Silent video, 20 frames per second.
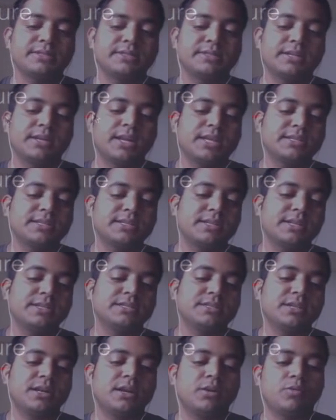state
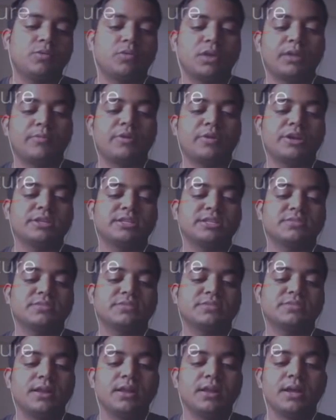legislature and local bodies as
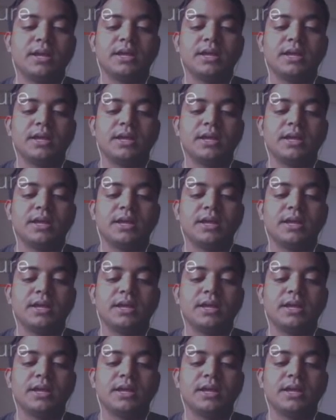well.